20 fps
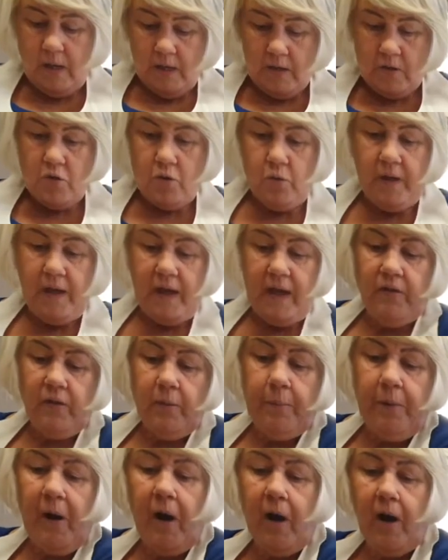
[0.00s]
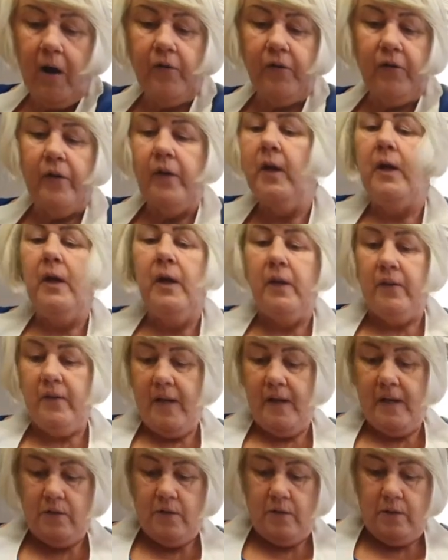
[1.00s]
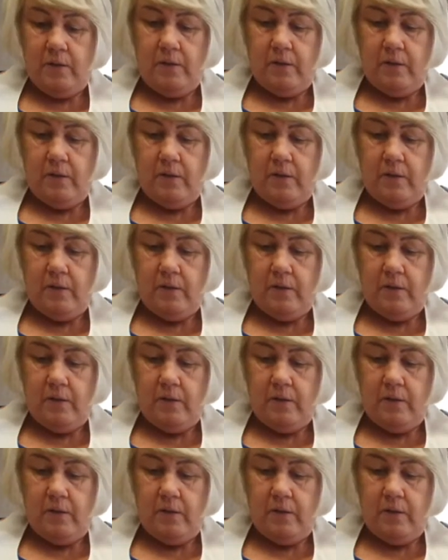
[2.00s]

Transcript: So get a pot that